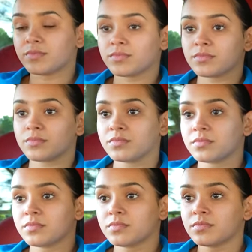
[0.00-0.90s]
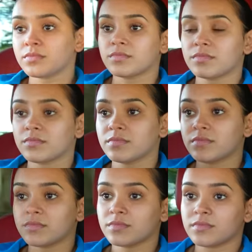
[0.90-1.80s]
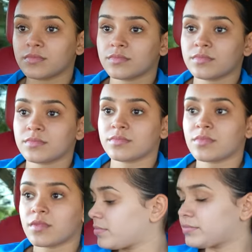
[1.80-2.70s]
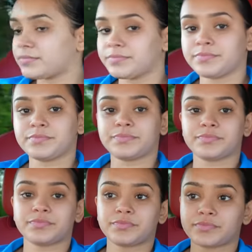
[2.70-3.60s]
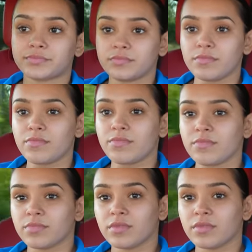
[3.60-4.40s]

(not speaking)